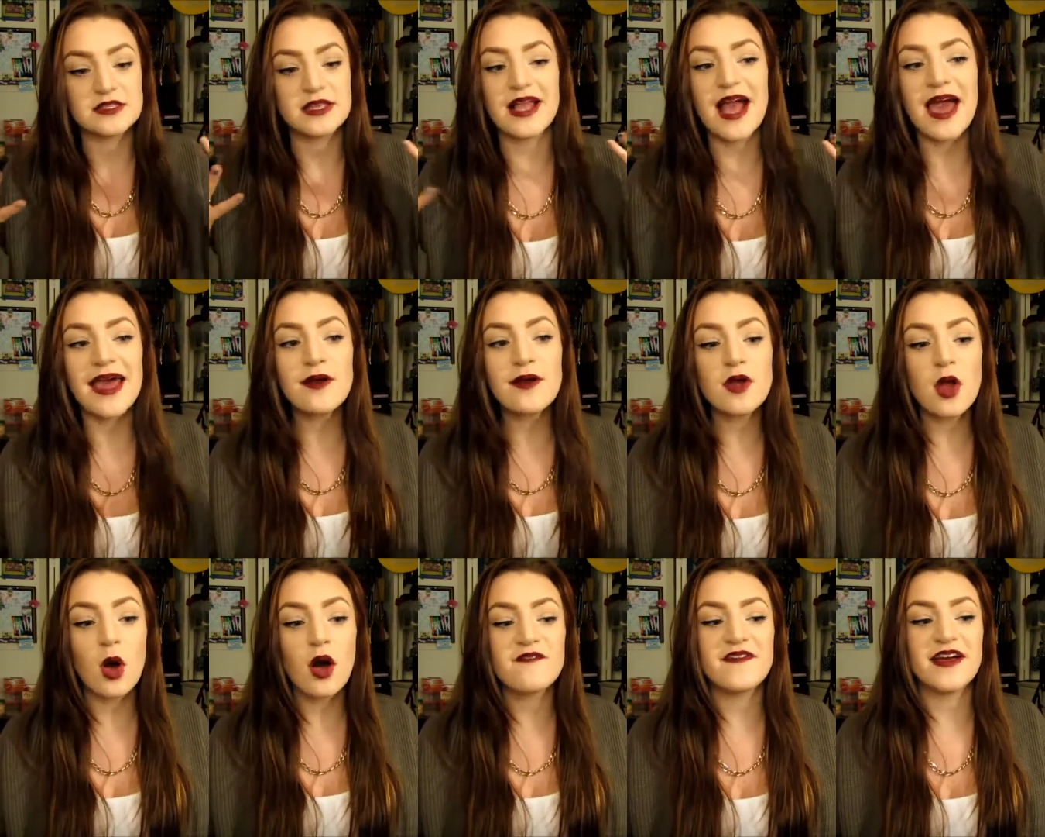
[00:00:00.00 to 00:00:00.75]
Like, I don't
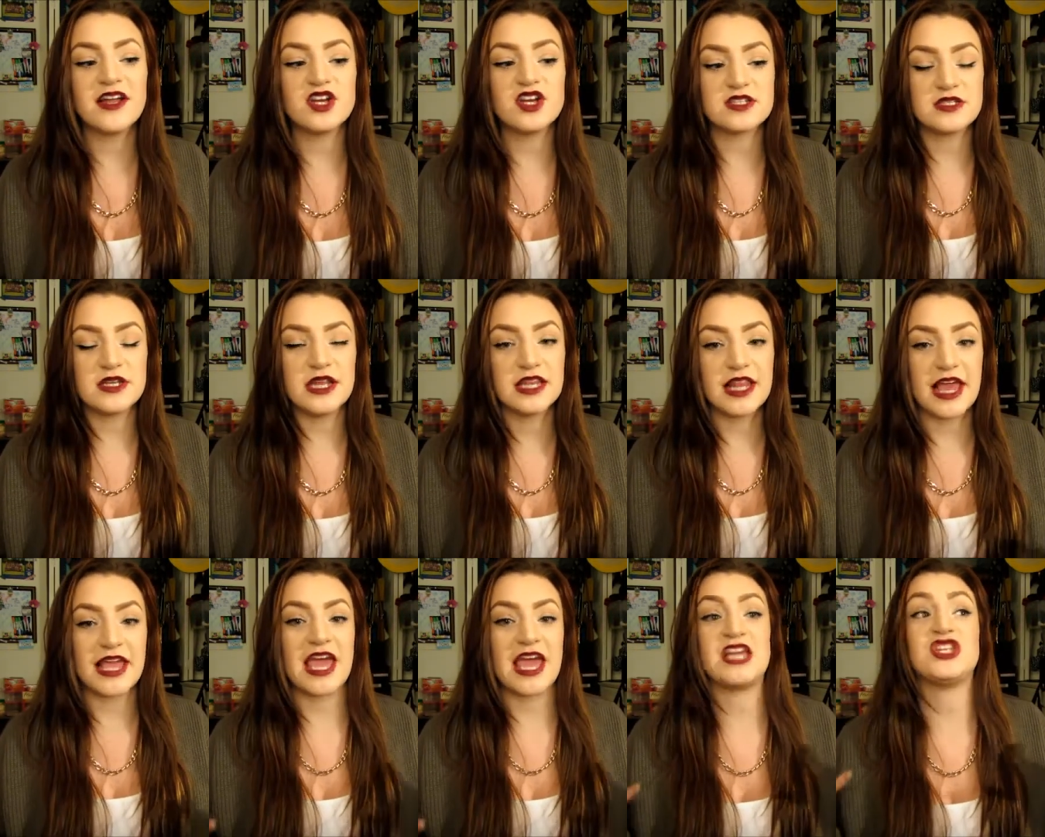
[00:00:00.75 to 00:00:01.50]
know if I just need
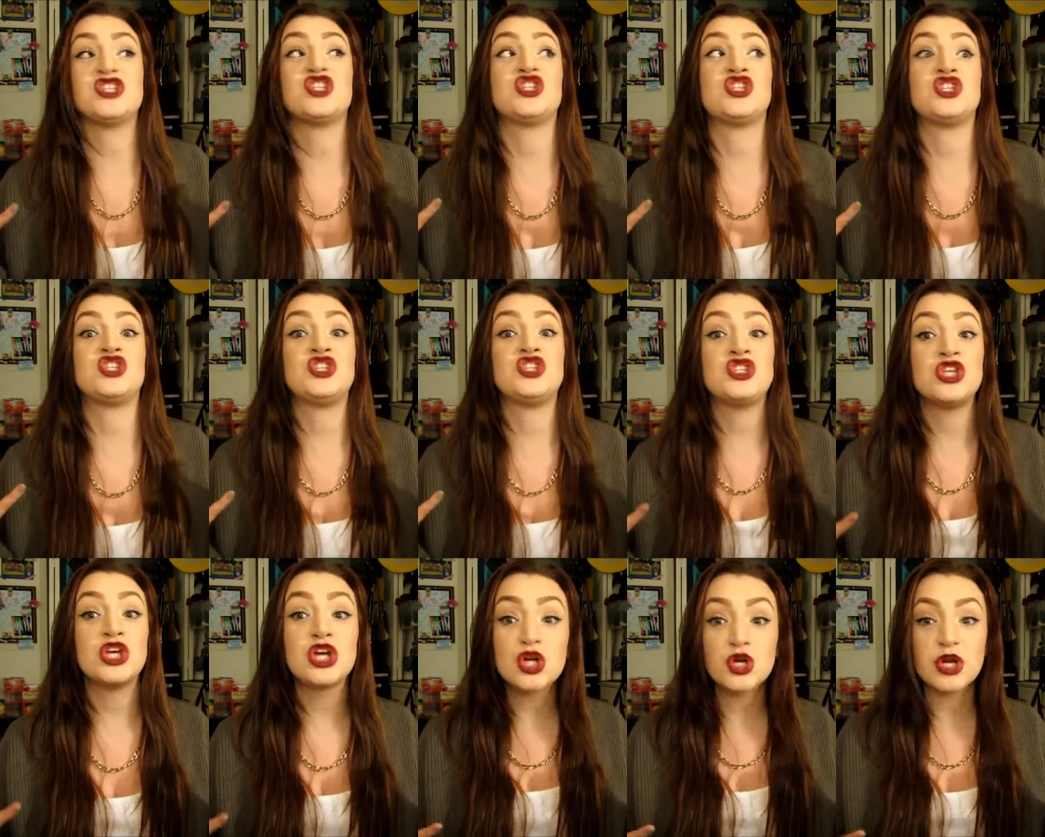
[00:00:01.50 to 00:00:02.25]
like a
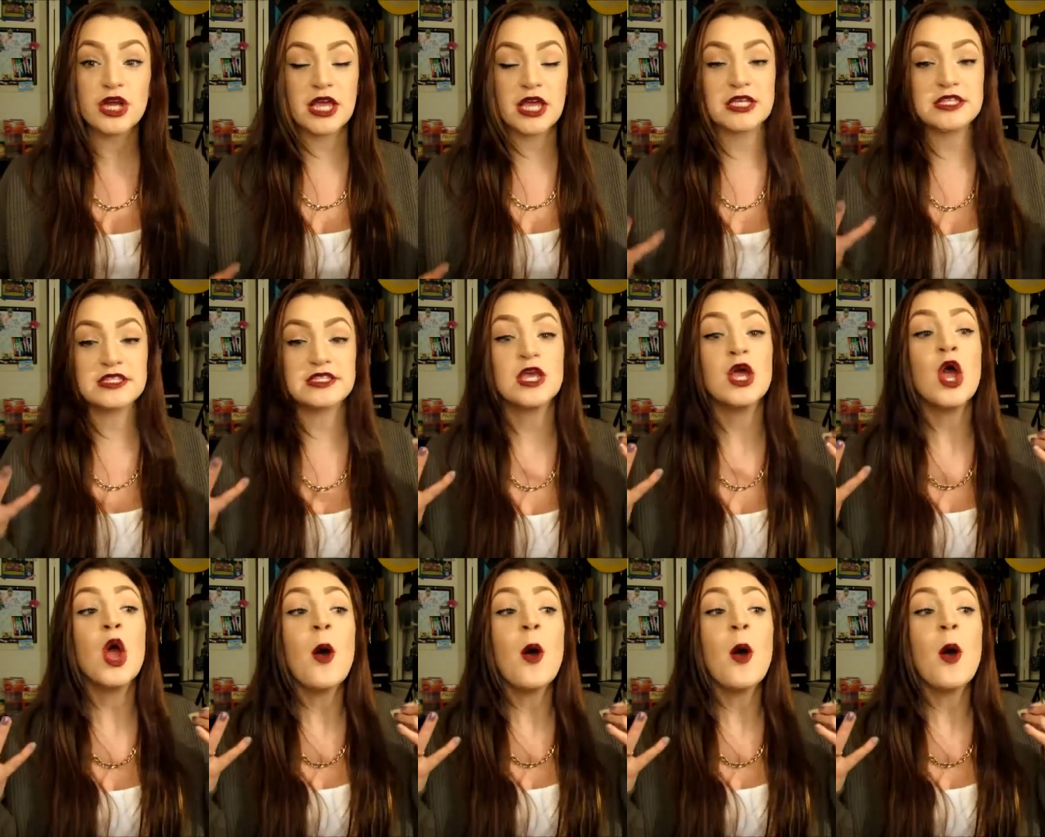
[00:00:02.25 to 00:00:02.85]
serious